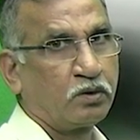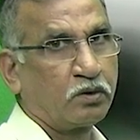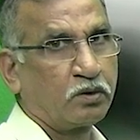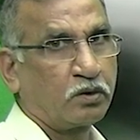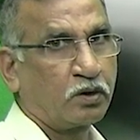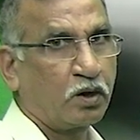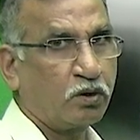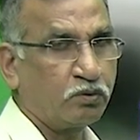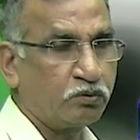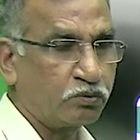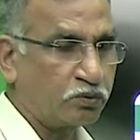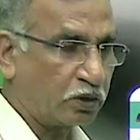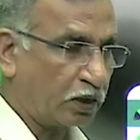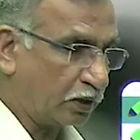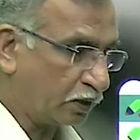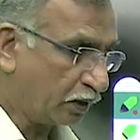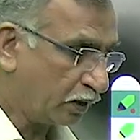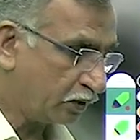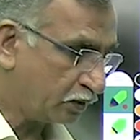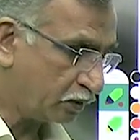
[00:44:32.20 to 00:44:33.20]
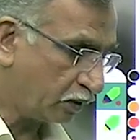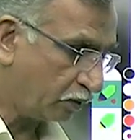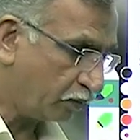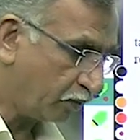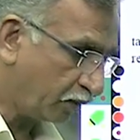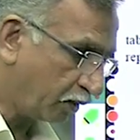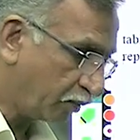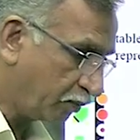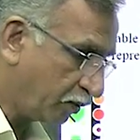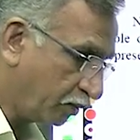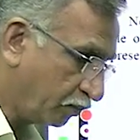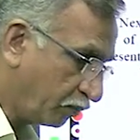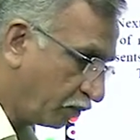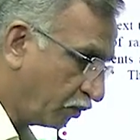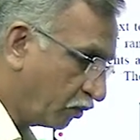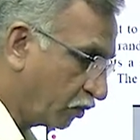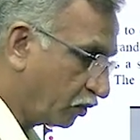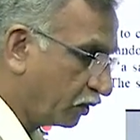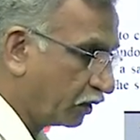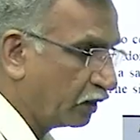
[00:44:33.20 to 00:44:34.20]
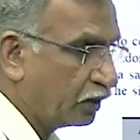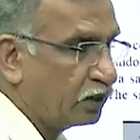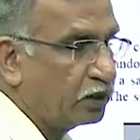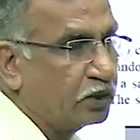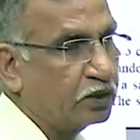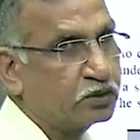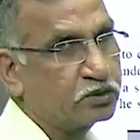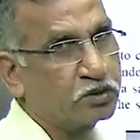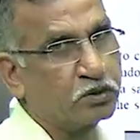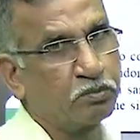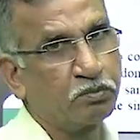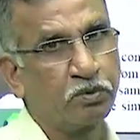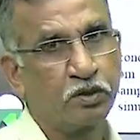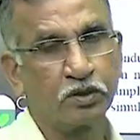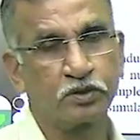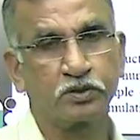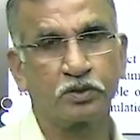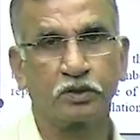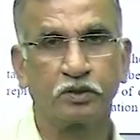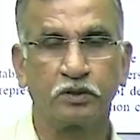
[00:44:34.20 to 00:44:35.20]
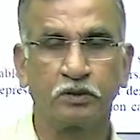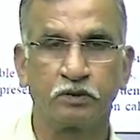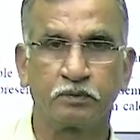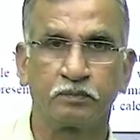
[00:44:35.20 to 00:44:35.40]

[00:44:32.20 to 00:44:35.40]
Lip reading: Now data is available for 10 days simulation.